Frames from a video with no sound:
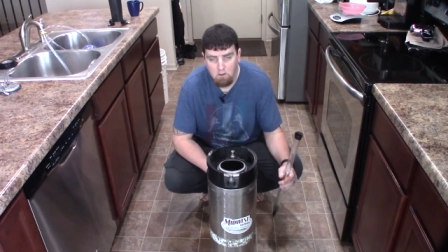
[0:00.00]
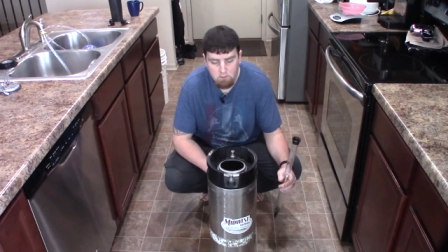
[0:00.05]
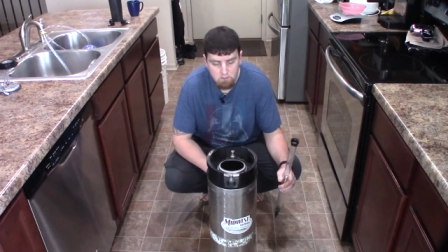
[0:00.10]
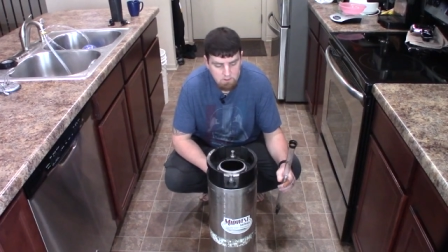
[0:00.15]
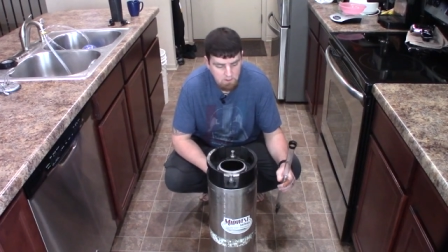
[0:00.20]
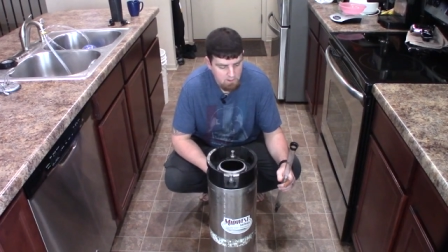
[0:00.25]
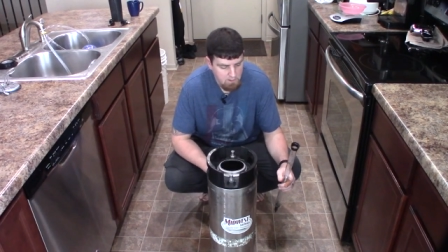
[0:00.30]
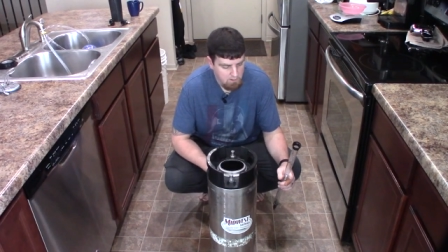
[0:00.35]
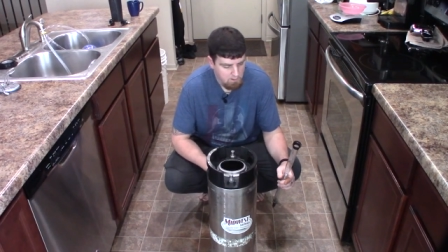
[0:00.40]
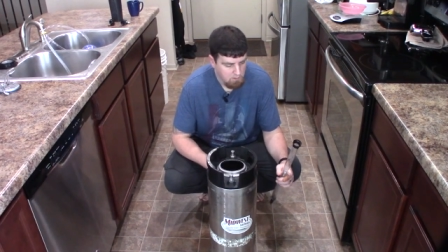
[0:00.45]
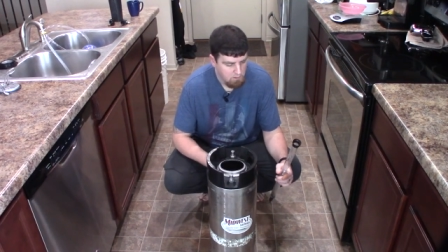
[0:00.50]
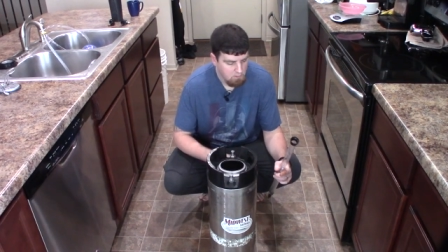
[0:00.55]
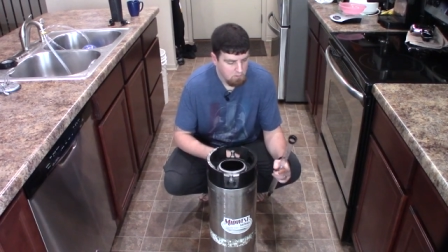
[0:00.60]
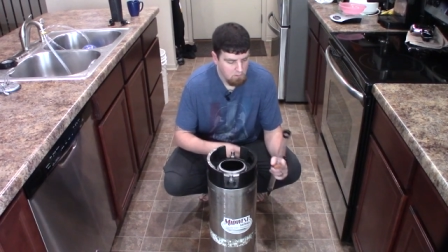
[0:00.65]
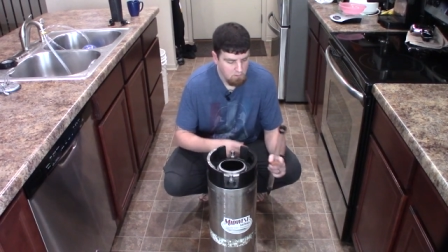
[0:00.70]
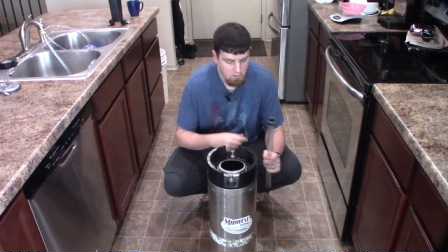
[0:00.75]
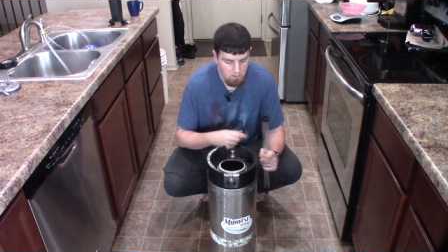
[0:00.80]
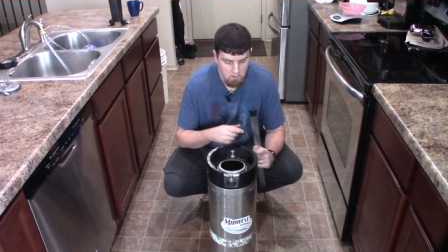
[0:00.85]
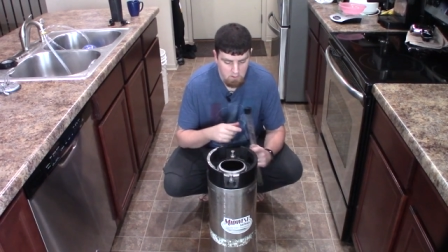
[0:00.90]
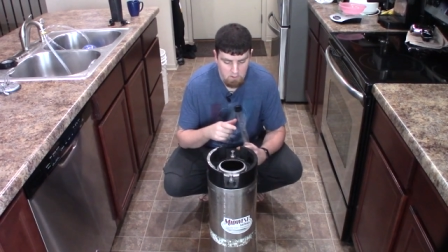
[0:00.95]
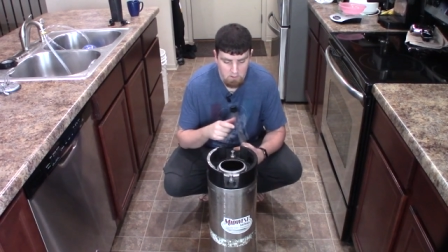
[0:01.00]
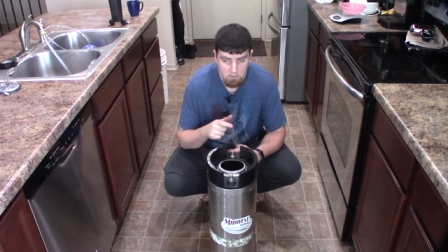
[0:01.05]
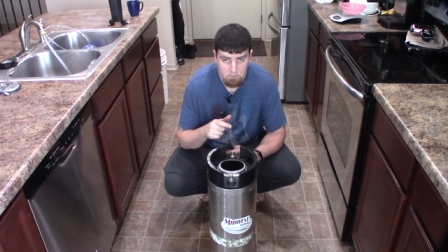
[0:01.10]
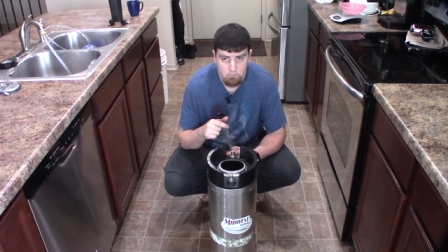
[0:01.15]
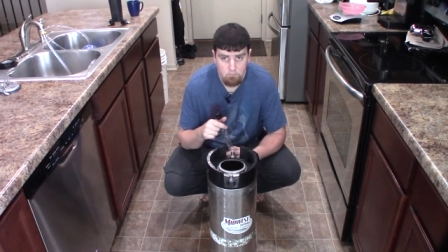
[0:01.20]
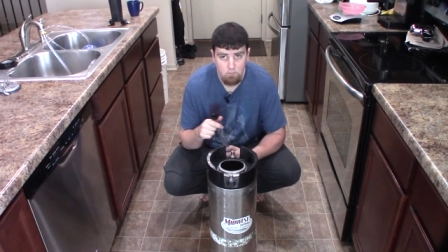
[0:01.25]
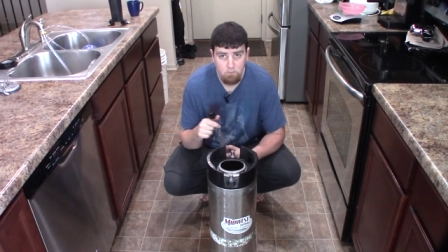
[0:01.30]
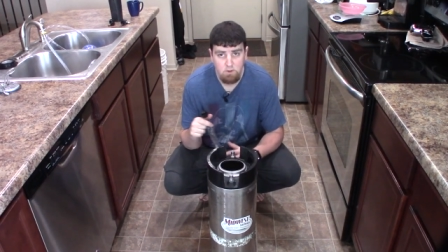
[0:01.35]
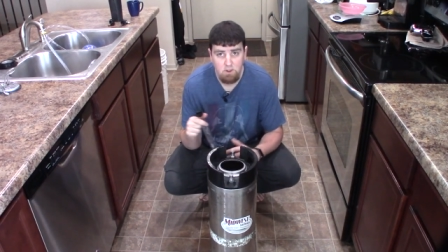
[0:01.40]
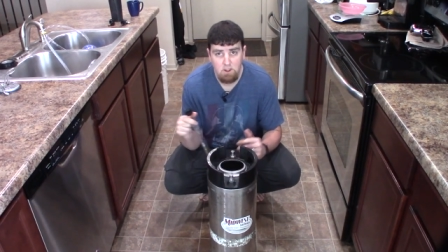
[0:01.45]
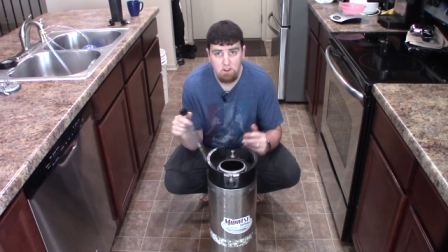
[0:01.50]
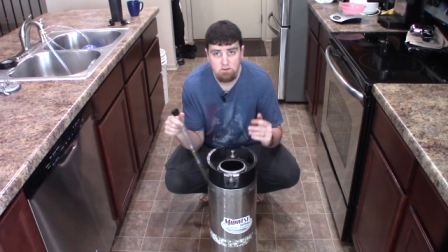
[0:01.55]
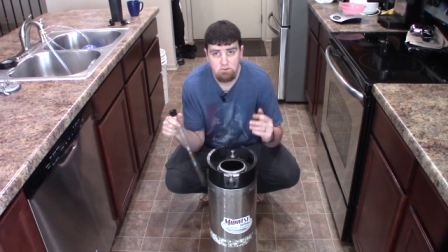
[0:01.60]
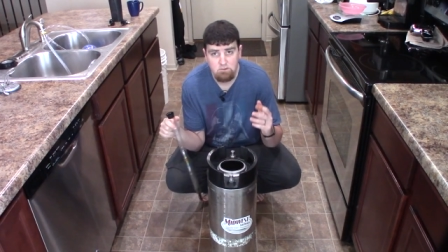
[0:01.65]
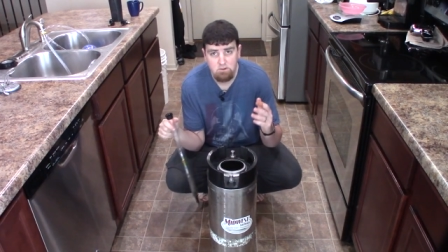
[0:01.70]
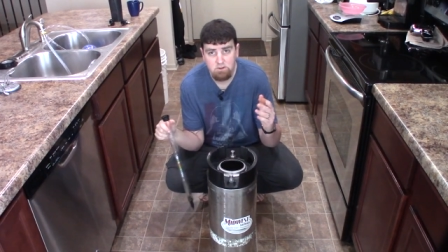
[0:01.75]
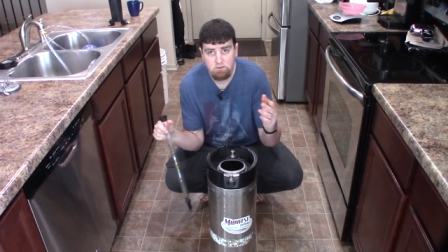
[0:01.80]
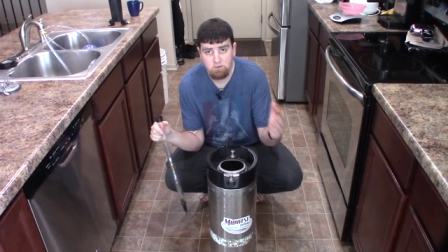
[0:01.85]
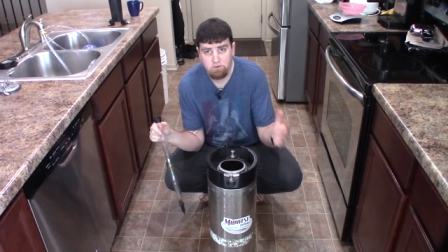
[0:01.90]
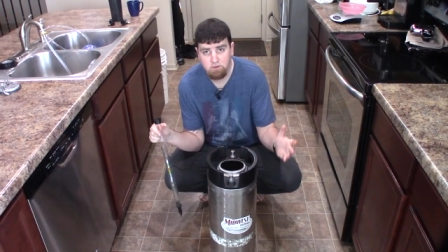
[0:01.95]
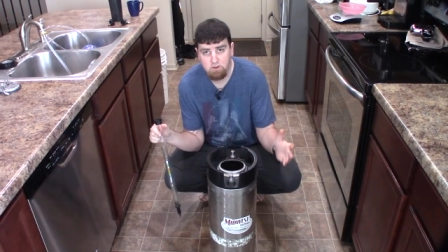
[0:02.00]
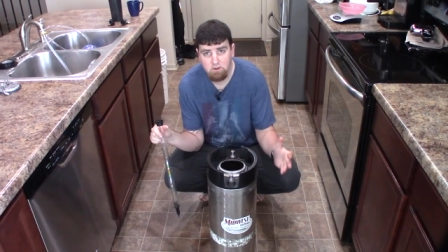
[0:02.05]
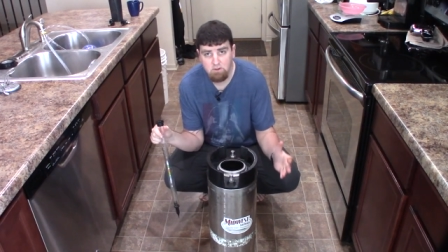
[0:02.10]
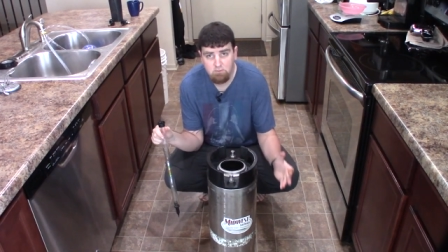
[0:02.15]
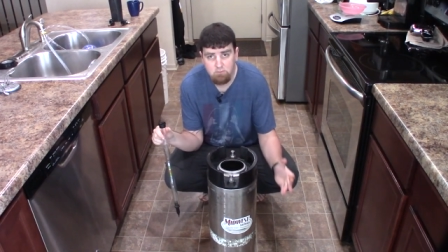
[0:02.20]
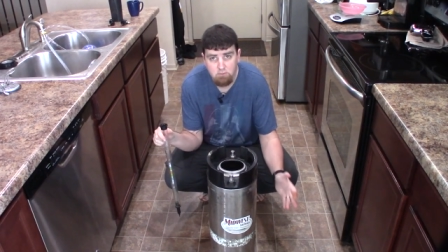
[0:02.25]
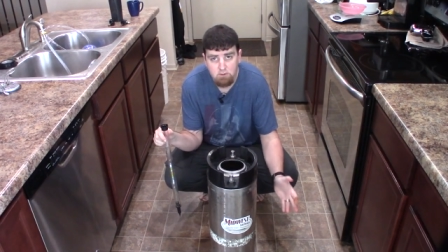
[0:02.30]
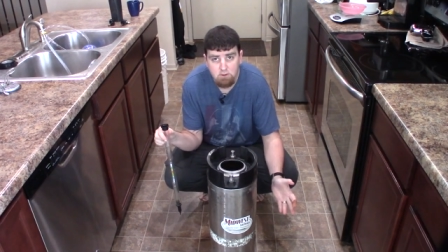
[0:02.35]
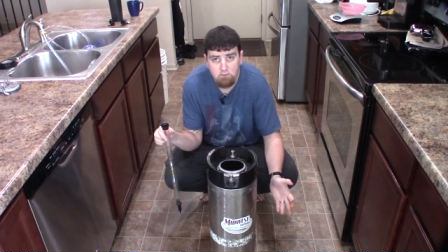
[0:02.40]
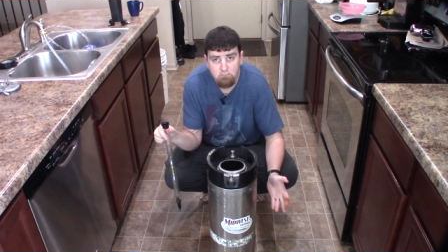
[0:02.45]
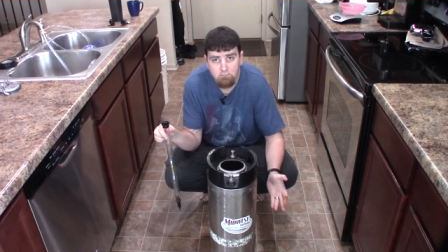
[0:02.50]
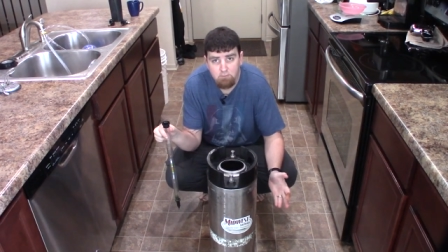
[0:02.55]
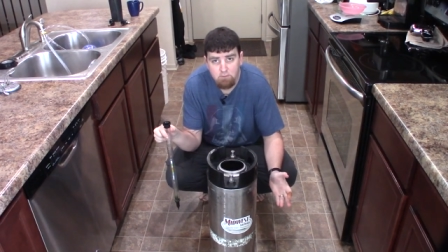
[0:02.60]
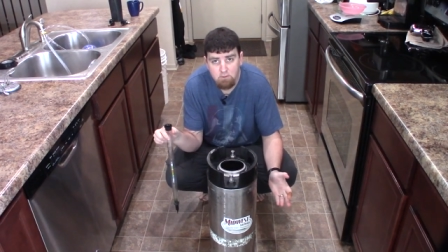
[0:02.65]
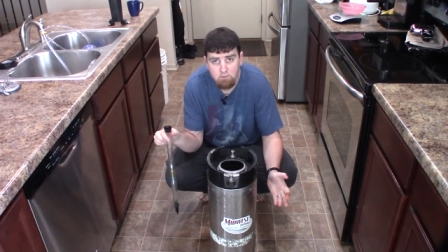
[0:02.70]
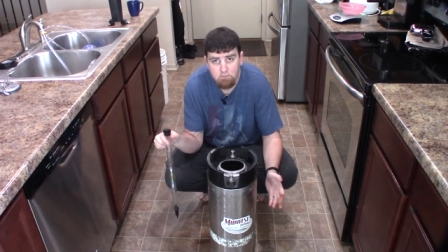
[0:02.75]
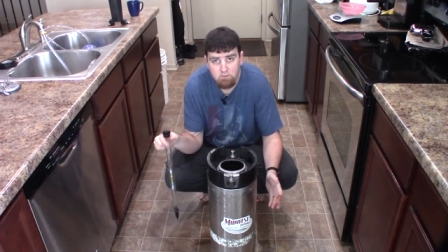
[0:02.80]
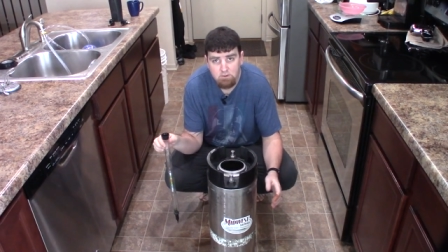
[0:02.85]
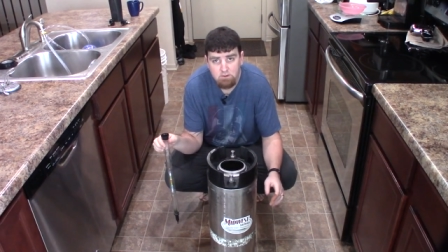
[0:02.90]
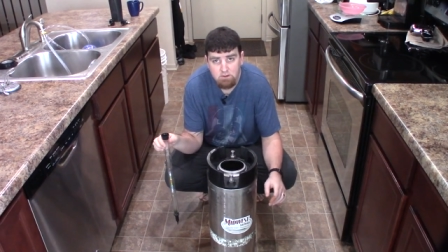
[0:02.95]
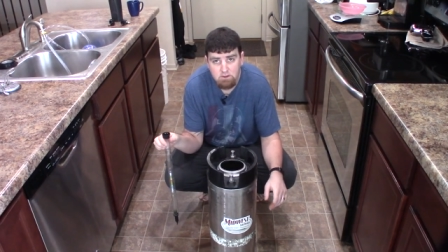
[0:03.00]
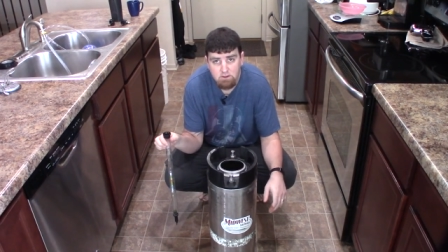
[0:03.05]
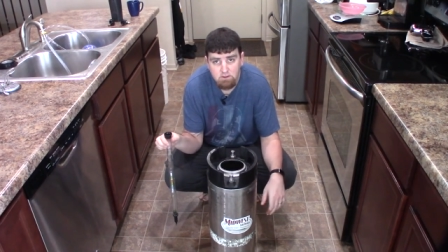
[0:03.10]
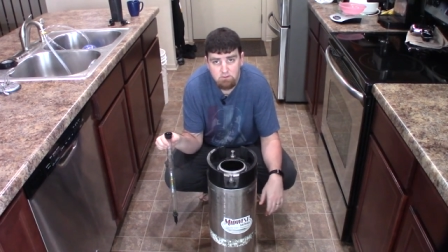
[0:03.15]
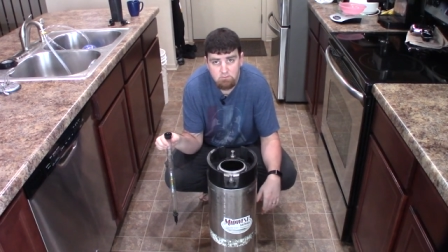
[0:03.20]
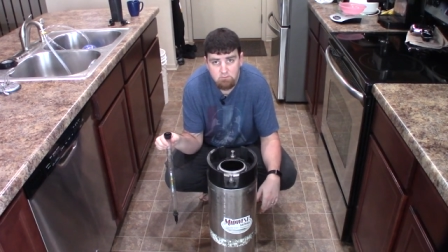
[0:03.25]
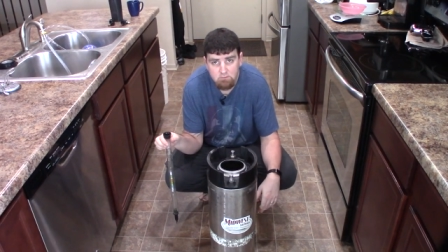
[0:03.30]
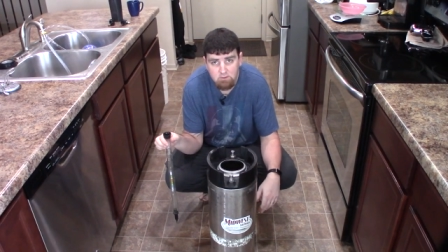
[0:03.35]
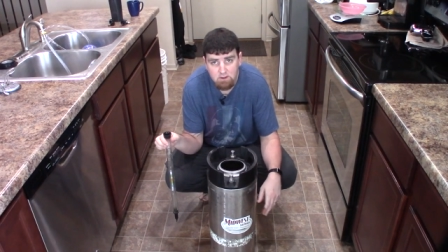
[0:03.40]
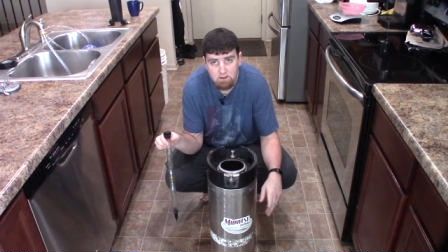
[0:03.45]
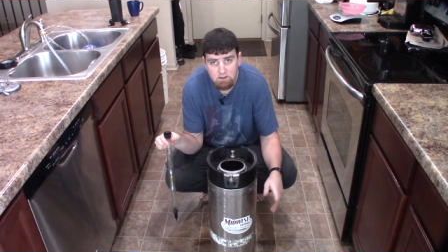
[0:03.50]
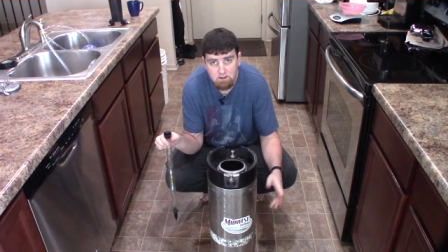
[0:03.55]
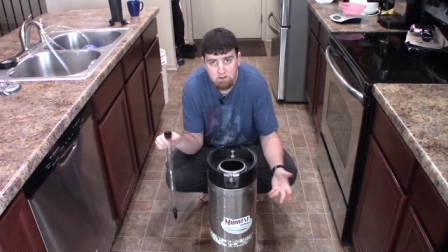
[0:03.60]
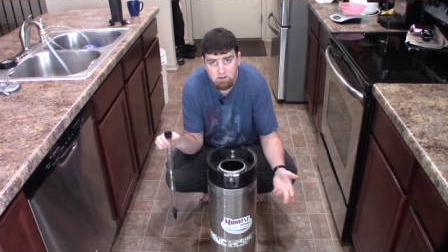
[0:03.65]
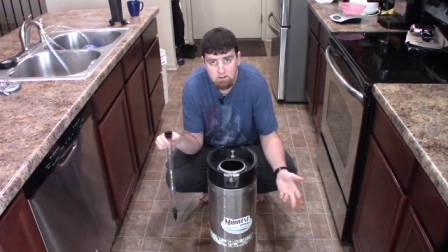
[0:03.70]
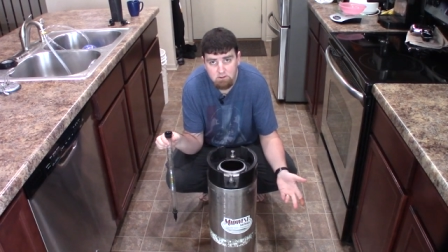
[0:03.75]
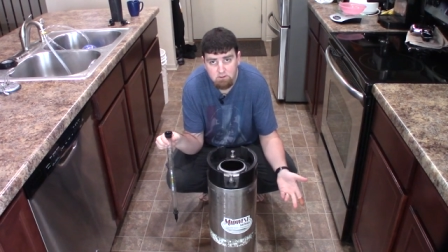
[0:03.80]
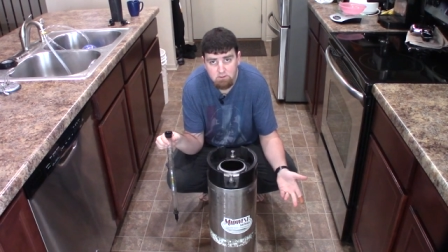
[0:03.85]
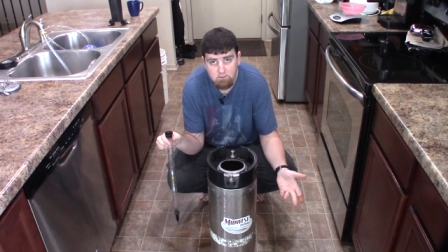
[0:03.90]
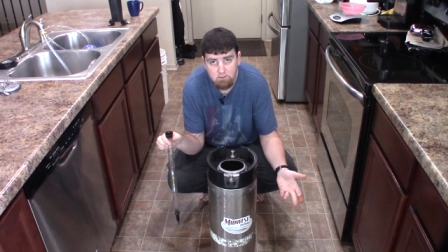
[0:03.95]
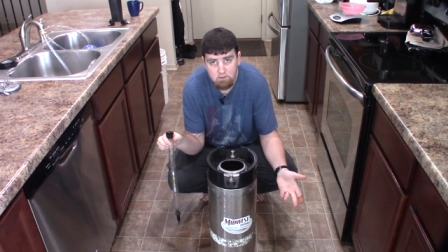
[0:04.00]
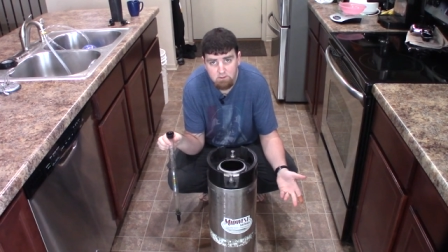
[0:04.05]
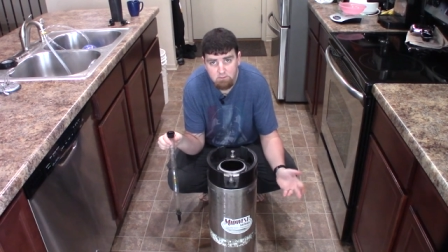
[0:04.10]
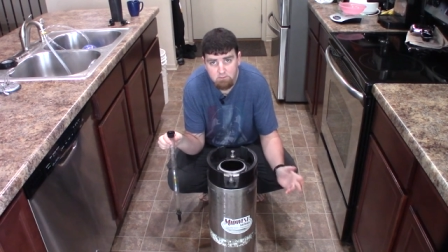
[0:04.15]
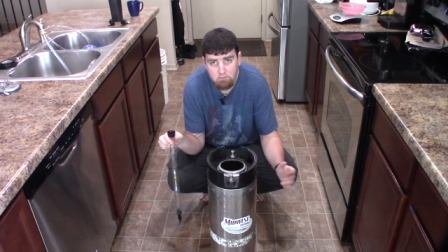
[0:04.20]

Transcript: Okay, uh, so we got done transferring from the secondary